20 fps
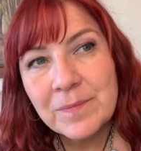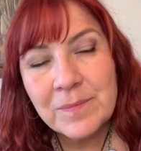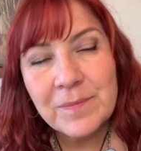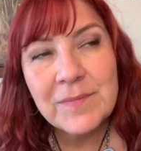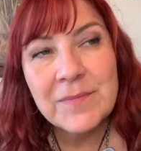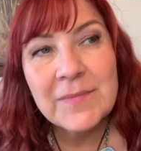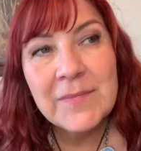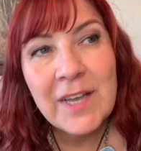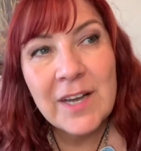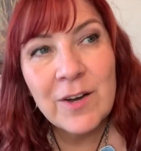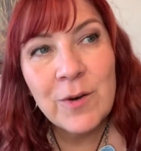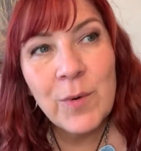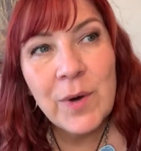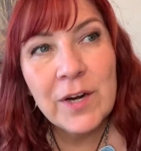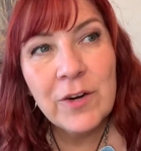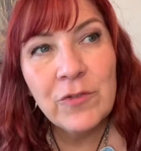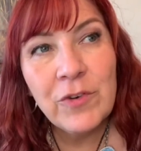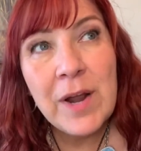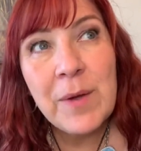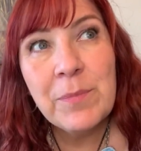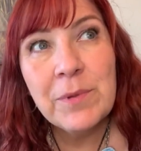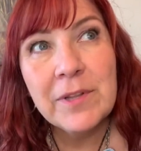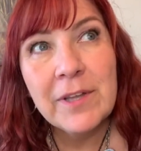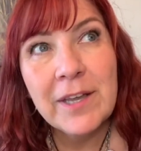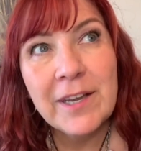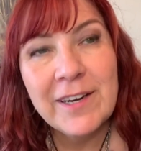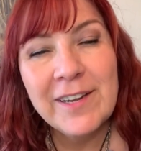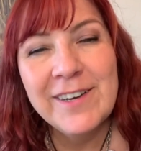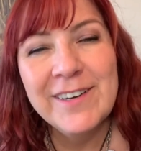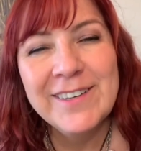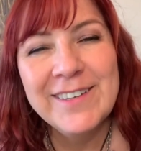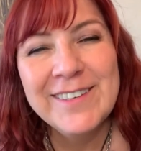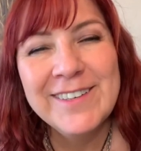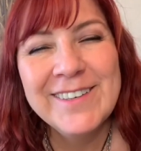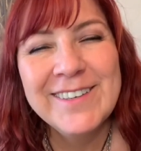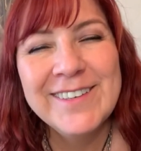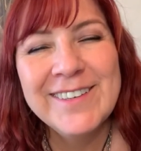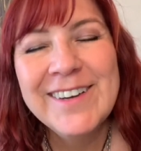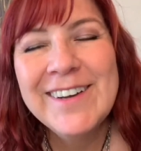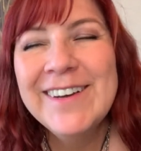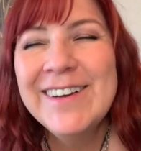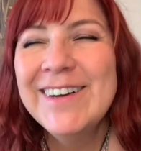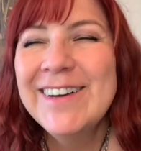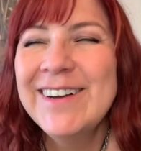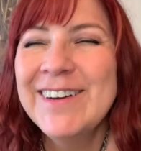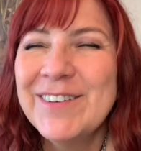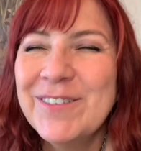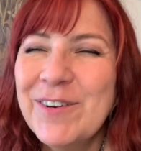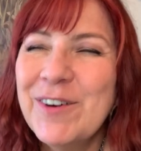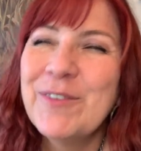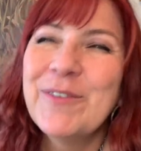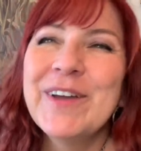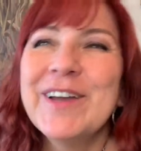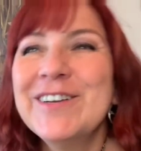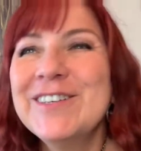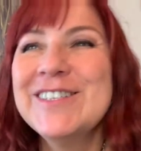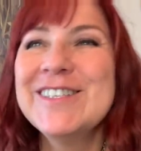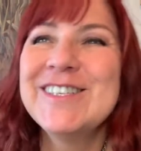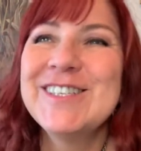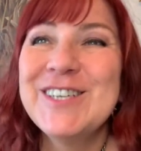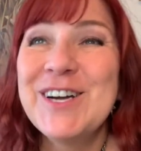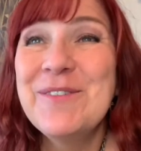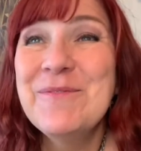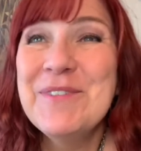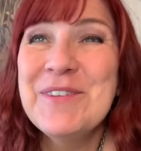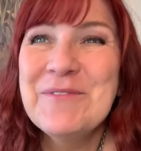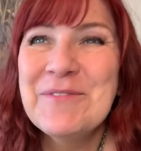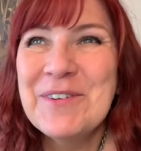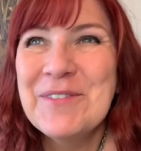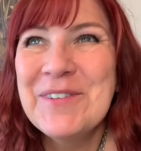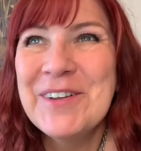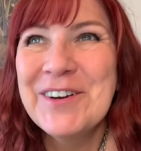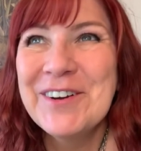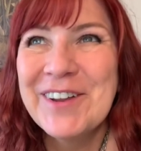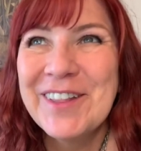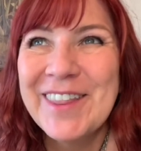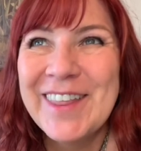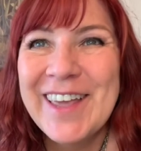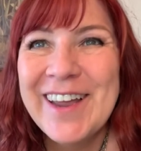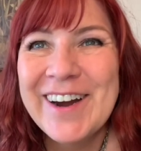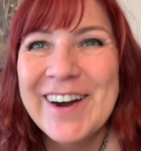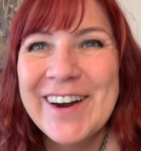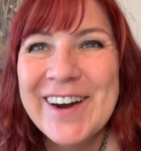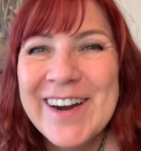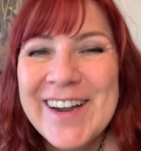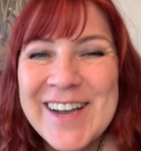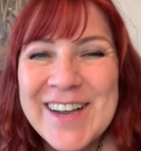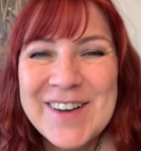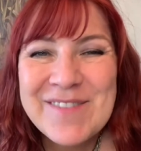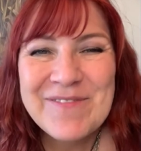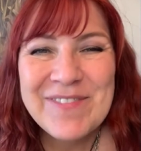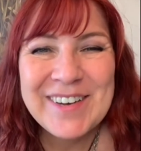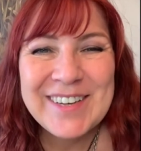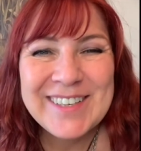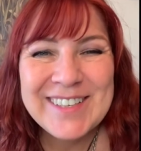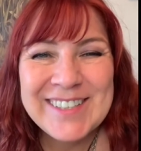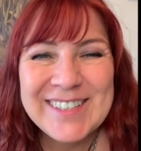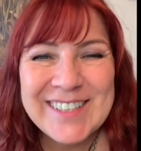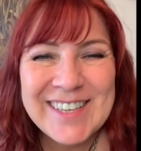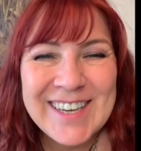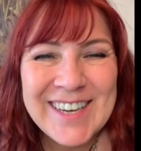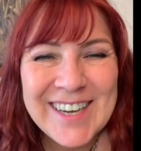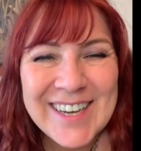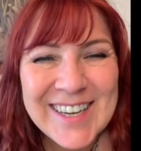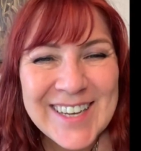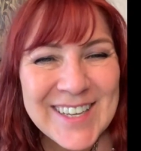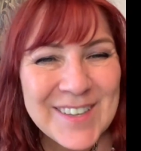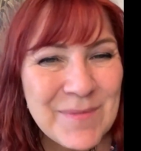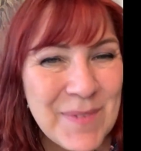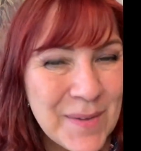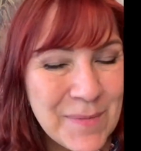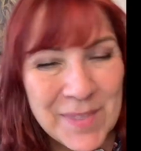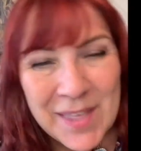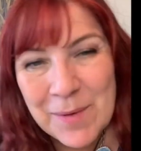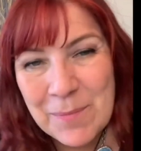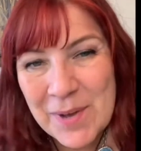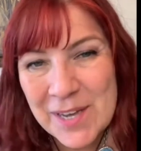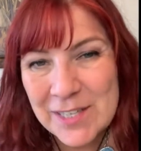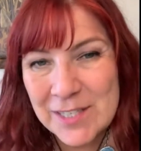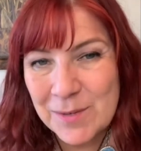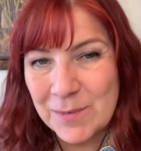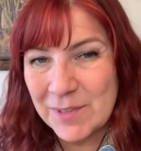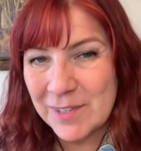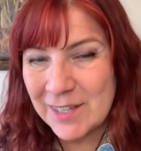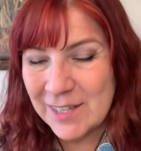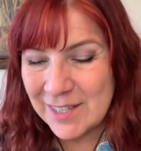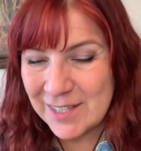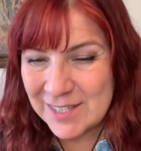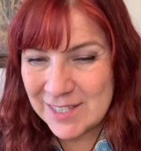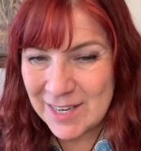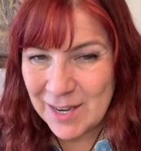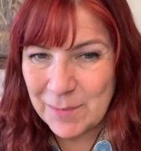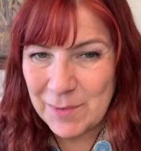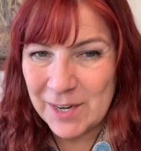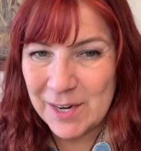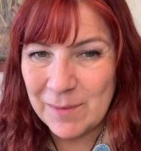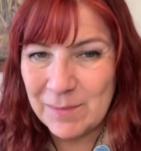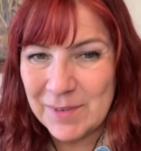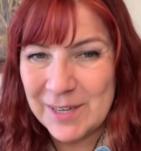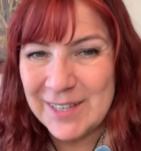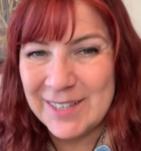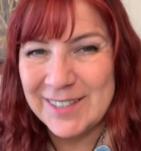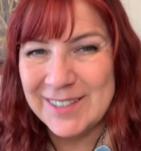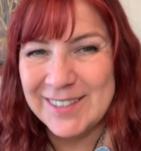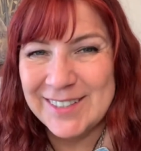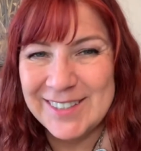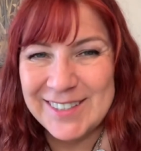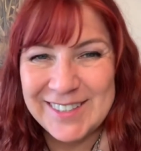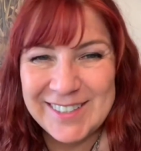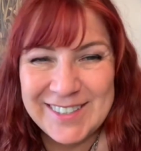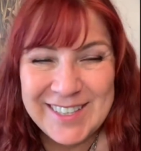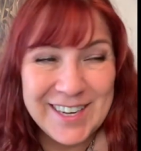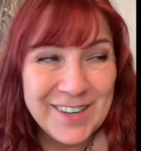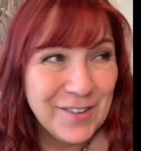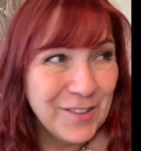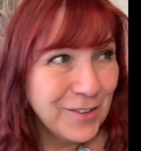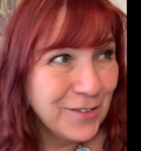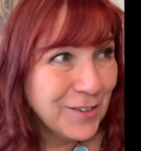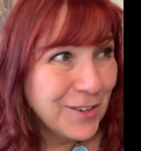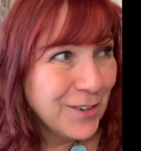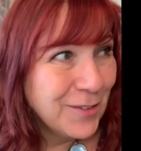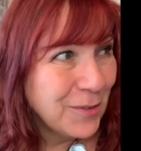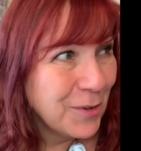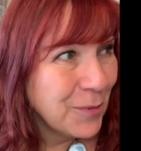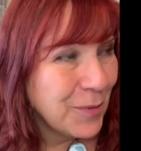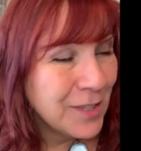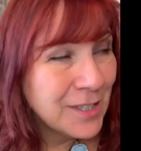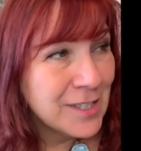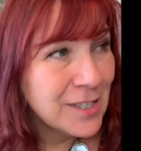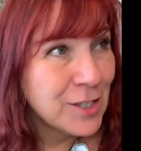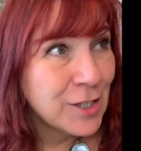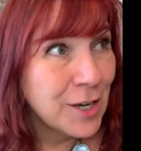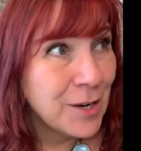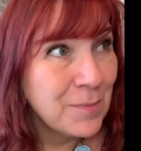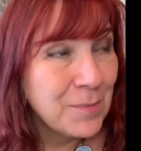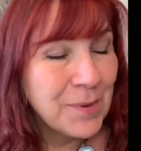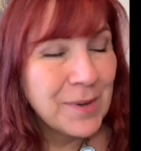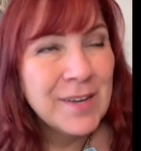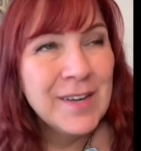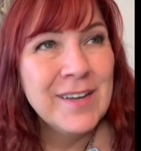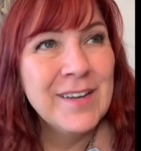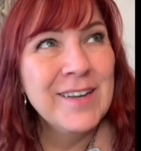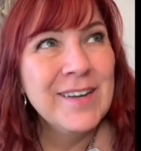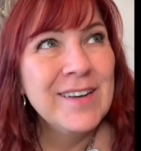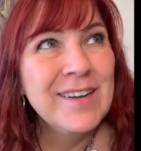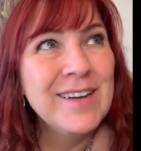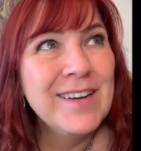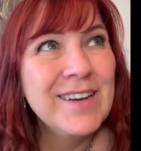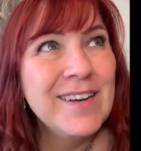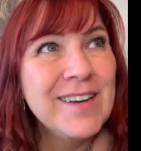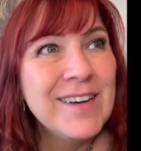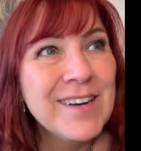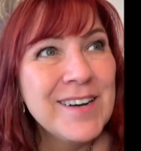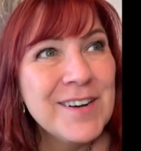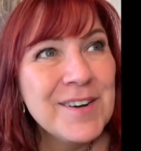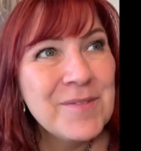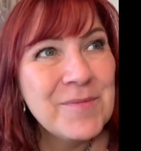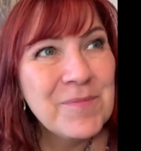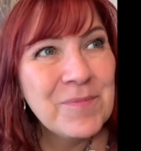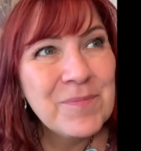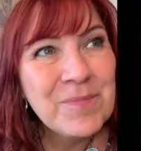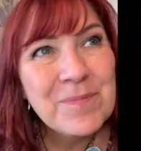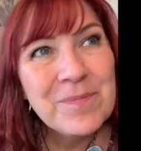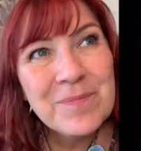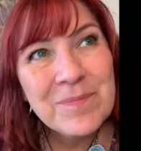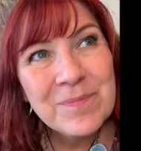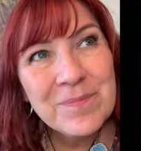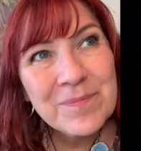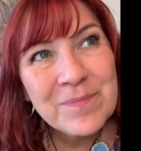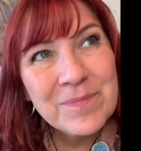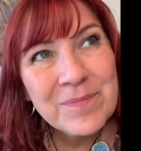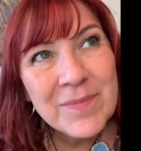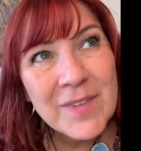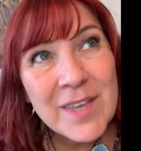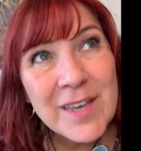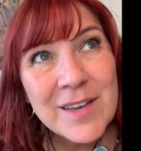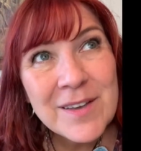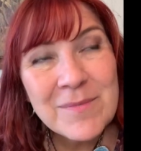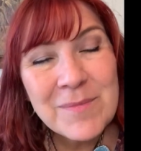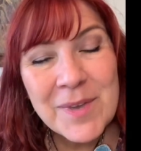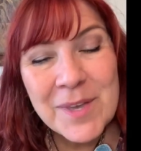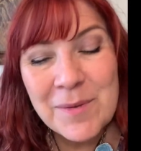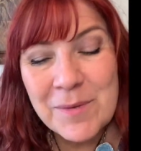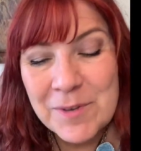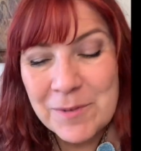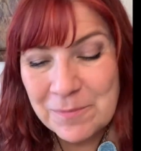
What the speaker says: Not quite a trampoline where we're just jumping from here to there, but maybe that possibility is coming up down the road where we just jump. Yeah, maybe.